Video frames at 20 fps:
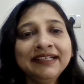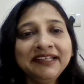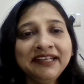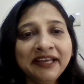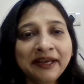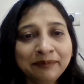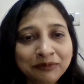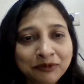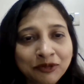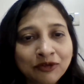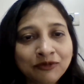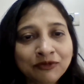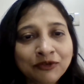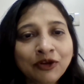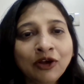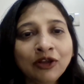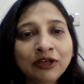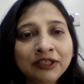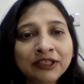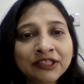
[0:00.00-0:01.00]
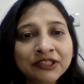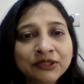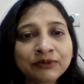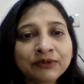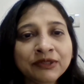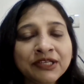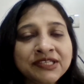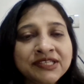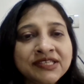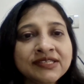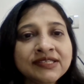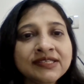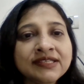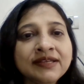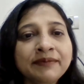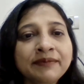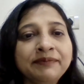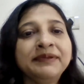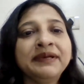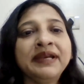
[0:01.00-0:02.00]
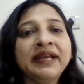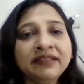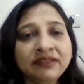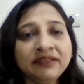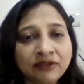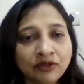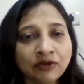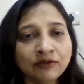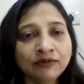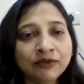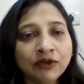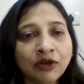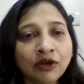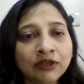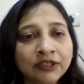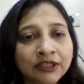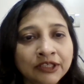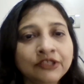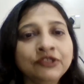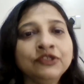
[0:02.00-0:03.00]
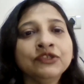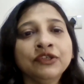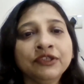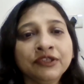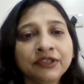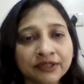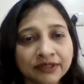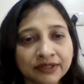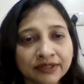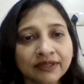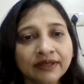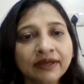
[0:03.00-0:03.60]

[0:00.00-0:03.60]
The depth of knowledge versus the breadth of knowledge or